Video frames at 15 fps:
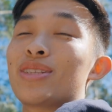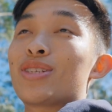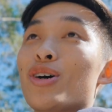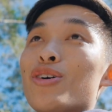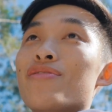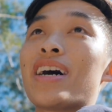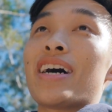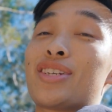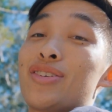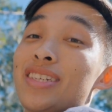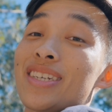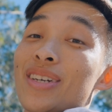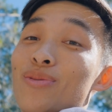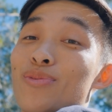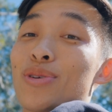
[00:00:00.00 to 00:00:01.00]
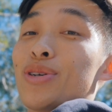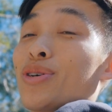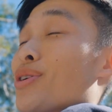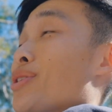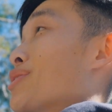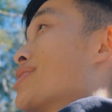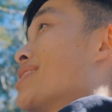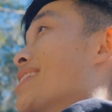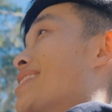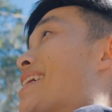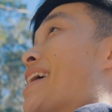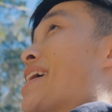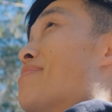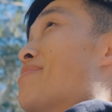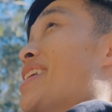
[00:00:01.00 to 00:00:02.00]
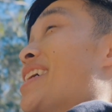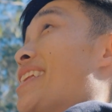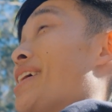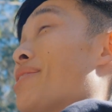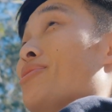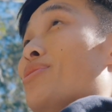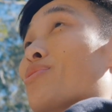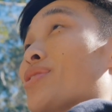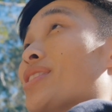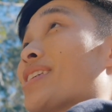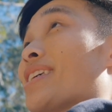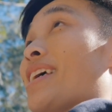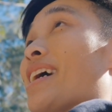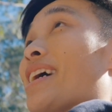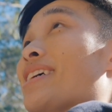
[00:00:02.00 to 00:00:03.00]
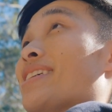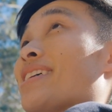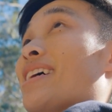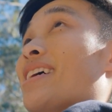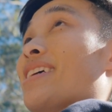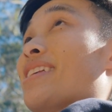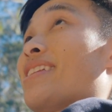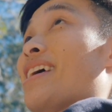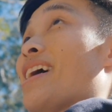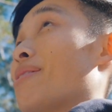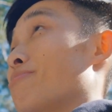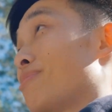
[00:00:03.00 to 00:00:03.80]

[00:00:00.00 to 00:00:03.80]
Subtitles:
We dove there. I tried to get real close to the dam, and that was risky as, and now